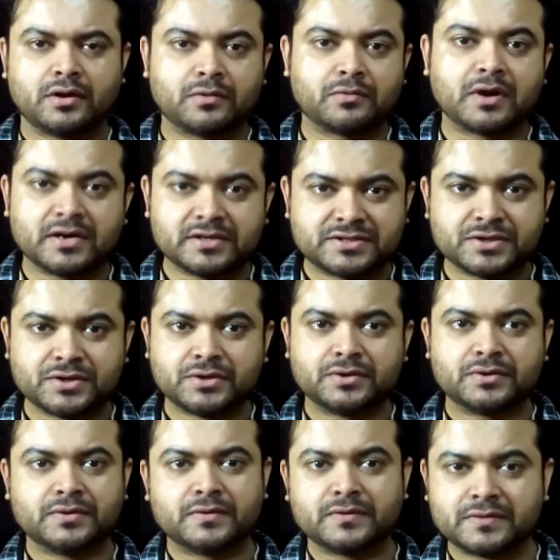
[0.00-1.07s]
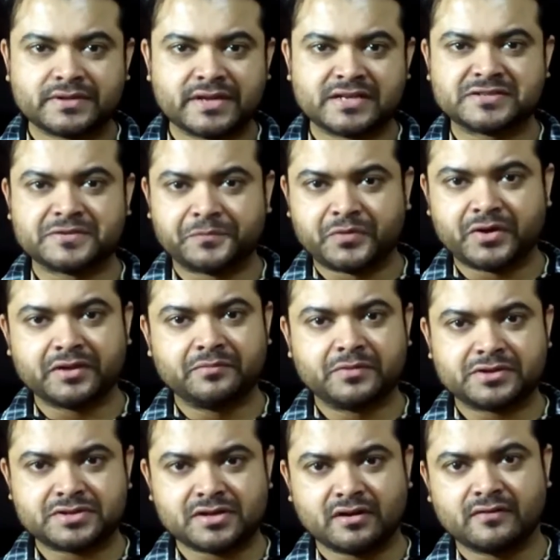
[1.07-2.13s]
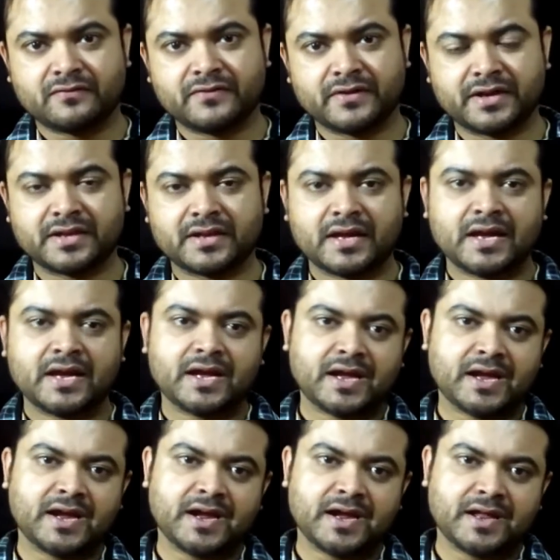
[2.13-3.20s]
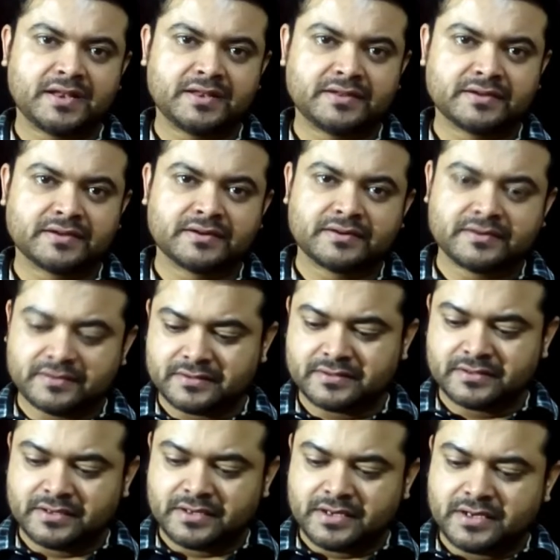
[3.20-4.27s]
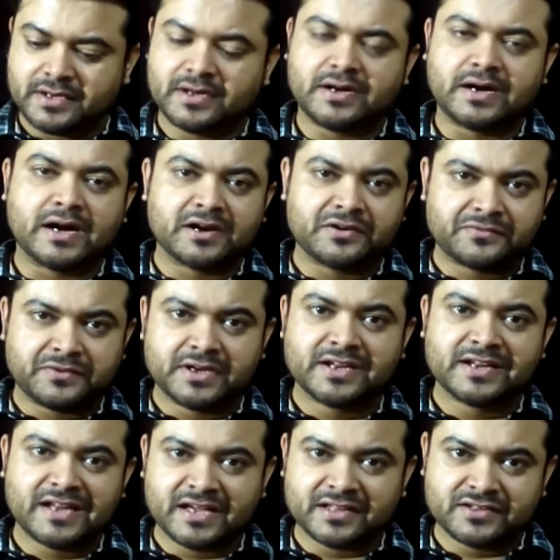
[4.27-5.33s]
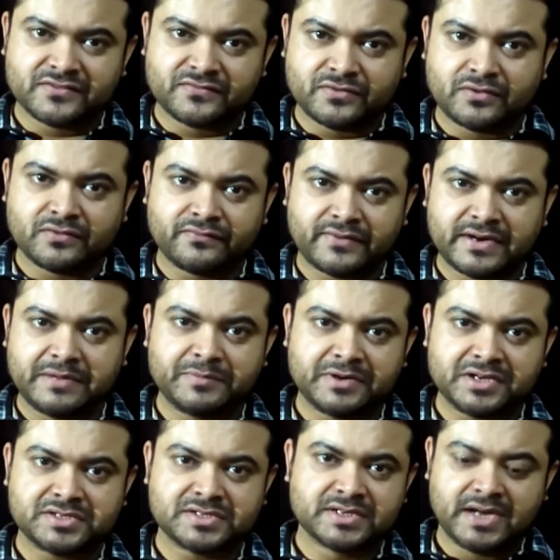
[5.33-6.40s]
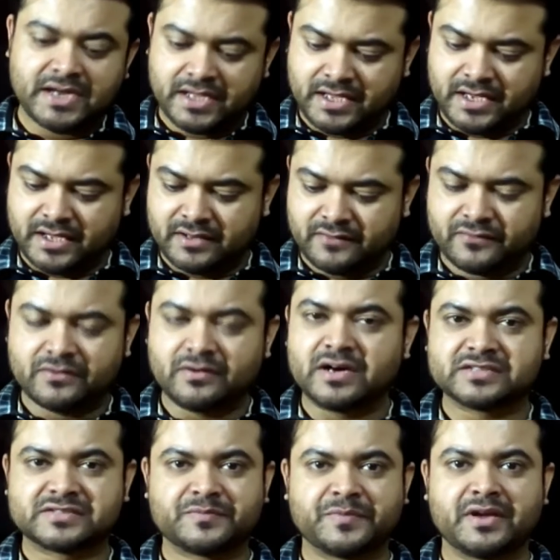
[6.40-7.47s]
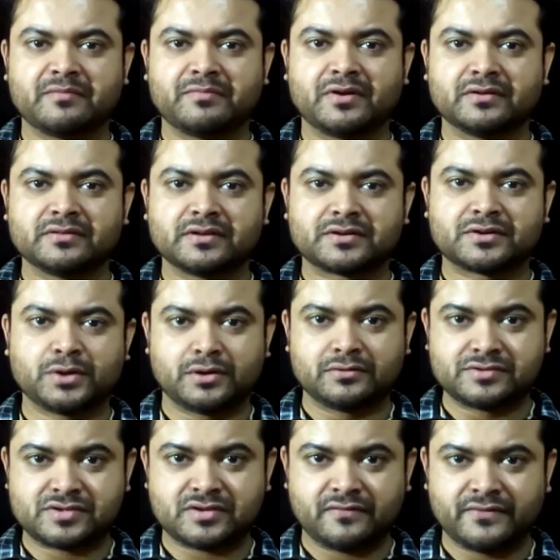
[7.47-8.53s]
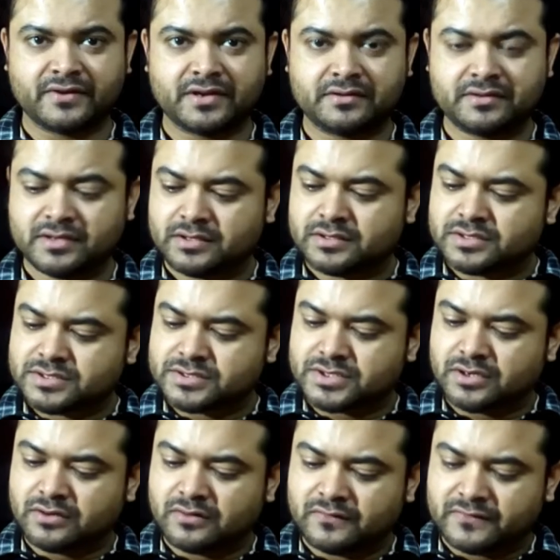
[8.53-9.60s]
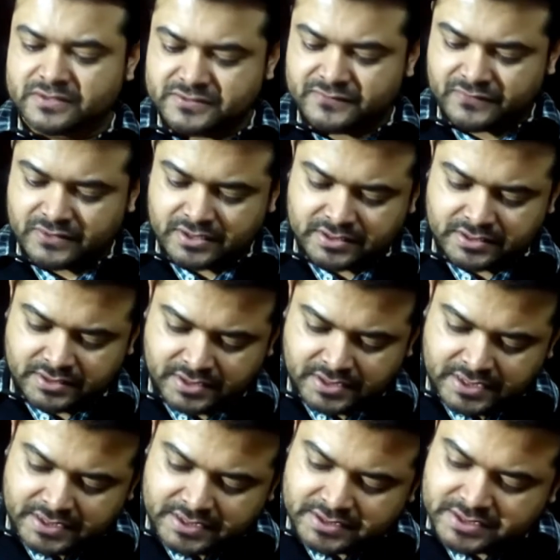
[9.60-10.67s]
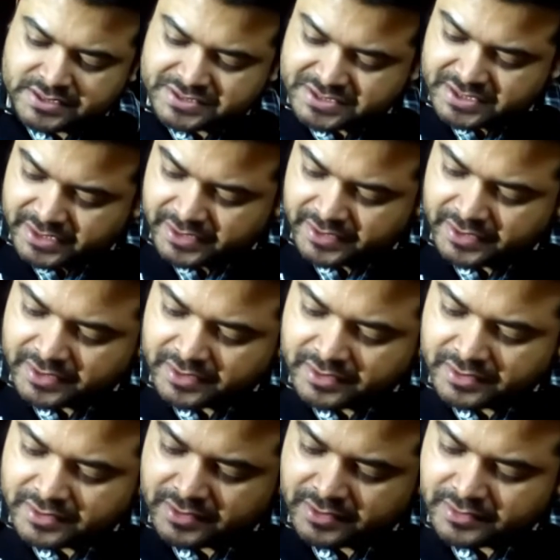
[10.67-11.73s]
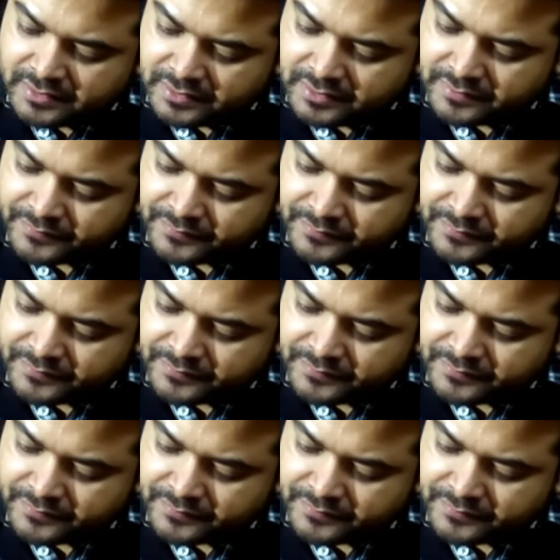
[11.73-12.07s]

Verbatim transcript: Alright, so that's pretty much all of it and uh, I really like this phone very much and if you ask me about the counts of it so first of all this thing uh,